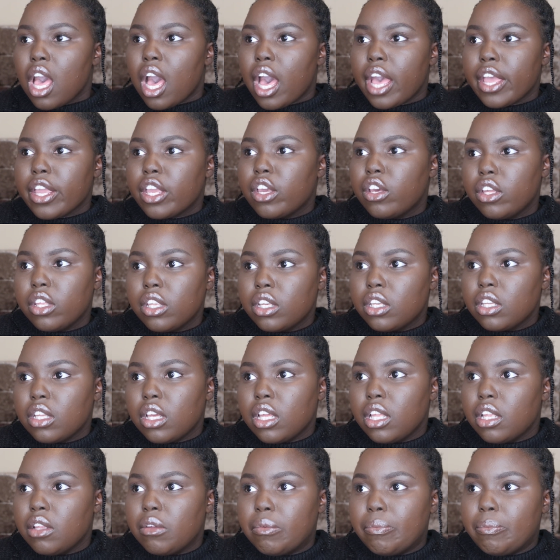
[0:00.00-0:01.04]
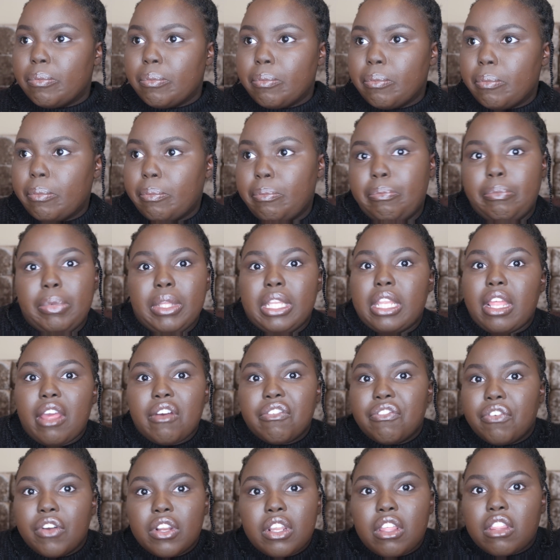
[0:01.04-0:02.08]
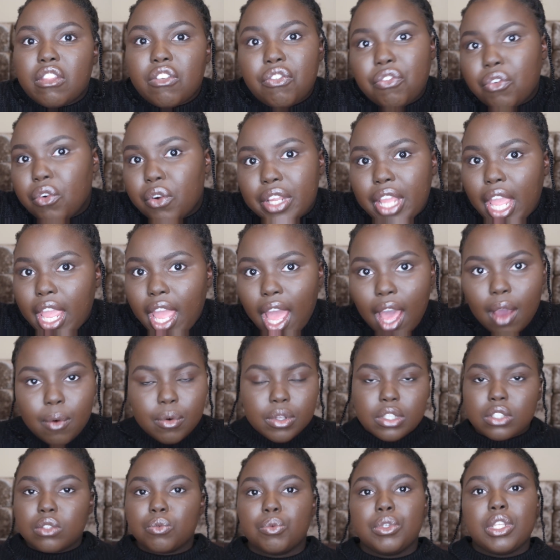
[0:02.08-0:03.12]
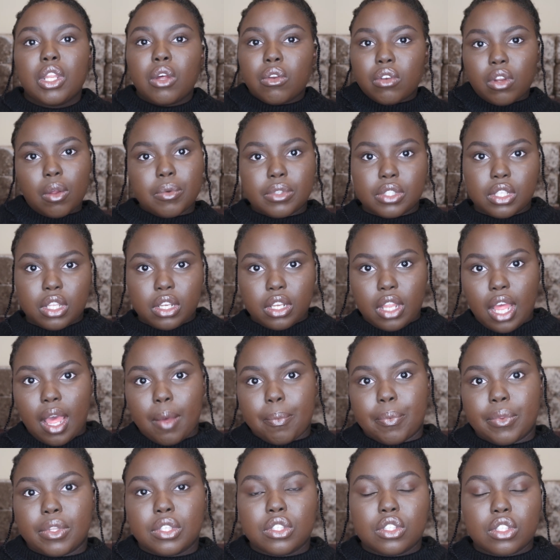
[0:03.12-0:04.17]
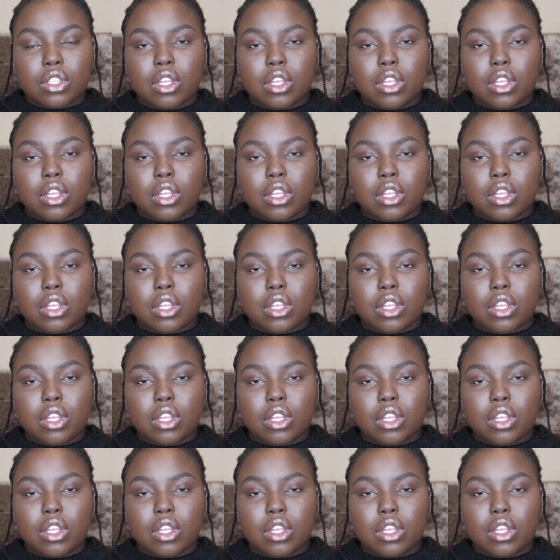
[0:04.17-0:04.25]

I could be there for another 48 hours. We don't know what's gonna happen.